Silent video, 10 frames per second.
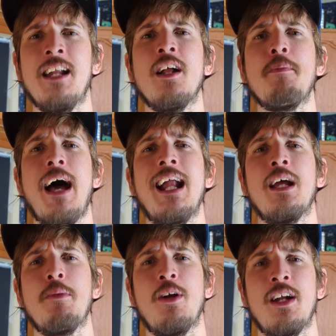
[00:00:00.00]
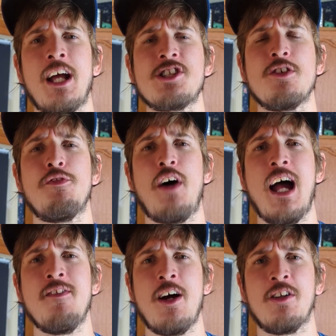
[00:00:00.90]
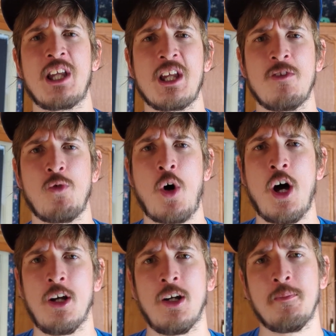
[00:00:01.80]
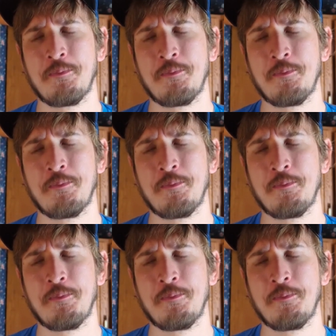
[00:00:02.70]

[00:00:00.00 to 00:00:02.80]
up adding about an extra 5 ounces of water.